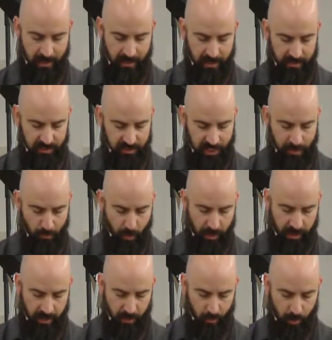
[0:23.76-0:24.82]
In the same
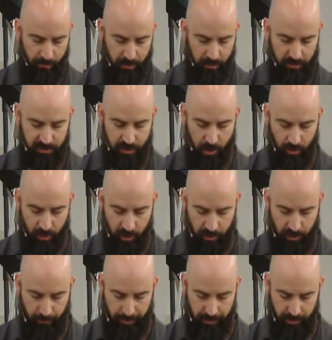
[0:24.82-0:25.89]
way, a woman who's no
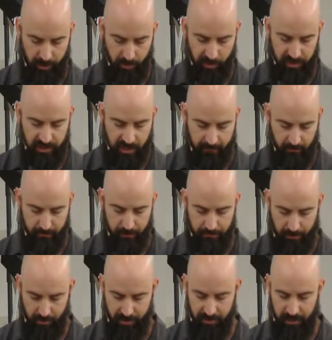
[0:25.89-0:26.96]
longer married or has never been
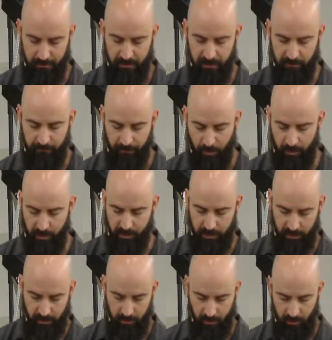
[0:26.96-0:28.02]
married can be devoted to
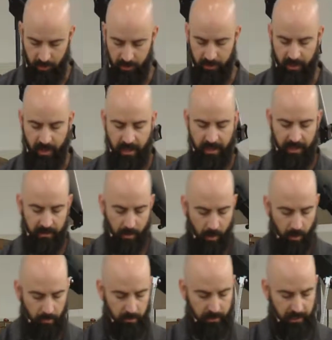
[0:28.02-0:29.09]
the Lord and
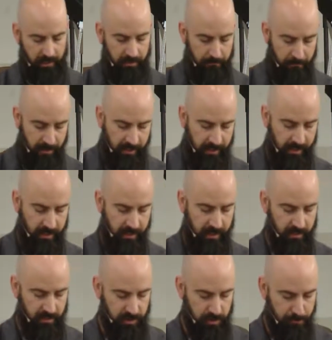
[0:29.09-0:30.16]
holy in body and
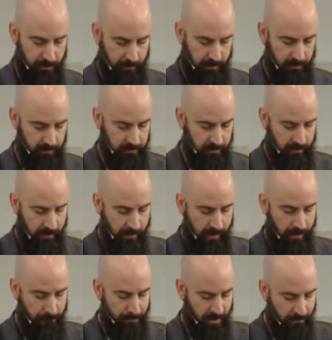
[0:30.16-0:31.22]
in spirit.
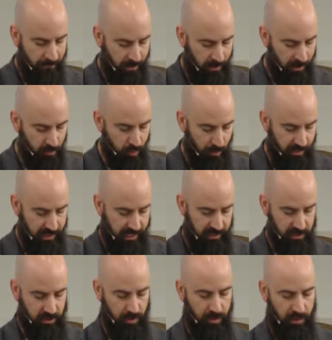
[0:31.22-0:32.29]
But a married woman
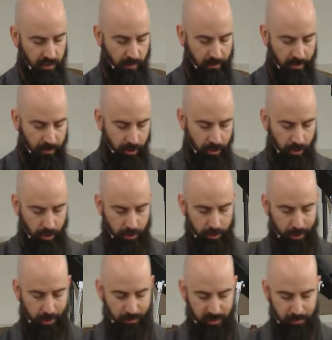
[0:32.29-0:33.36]
has to think about her
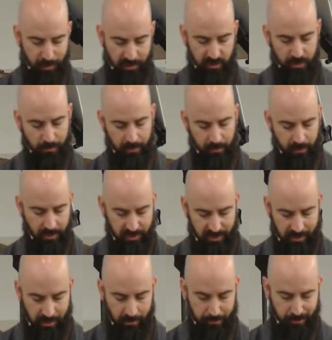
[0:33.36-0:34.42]
earthly responsibilities
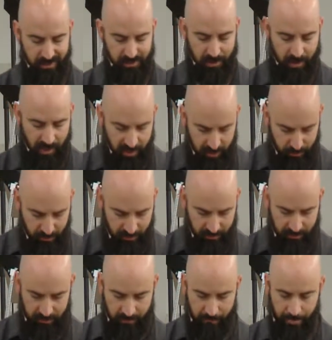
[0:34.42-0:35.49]
and how to please her husband.